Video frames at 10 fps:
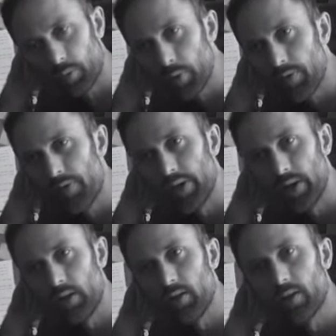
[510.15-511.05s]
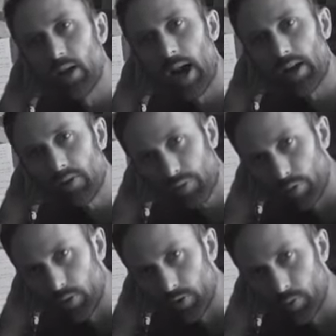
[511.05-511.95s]
Some of the
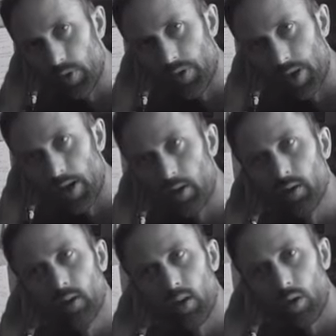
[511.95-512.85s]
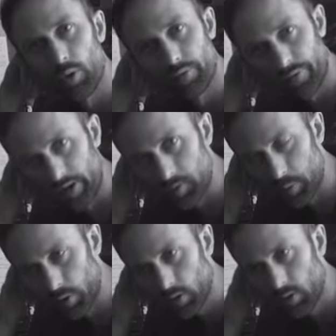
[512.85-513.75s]
anthros were there on
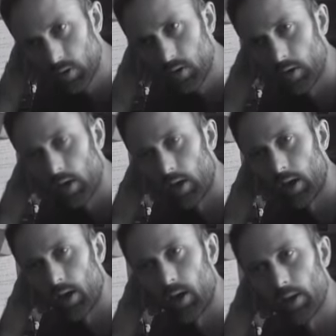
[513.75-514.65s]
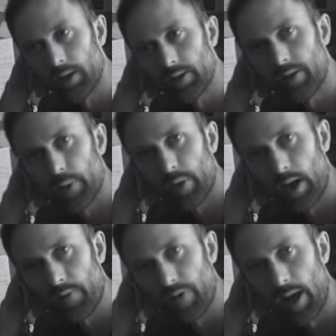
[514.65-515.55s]
Facebook, and they would
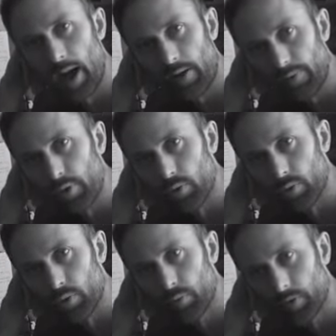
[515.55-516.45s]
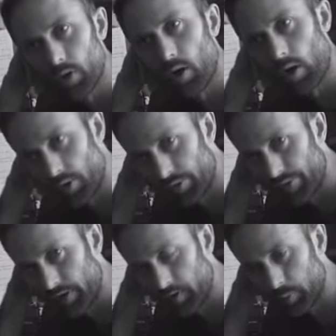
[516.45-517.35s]
have their anthro groups on
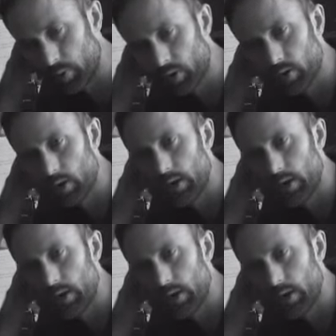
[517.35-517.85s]
Facebook,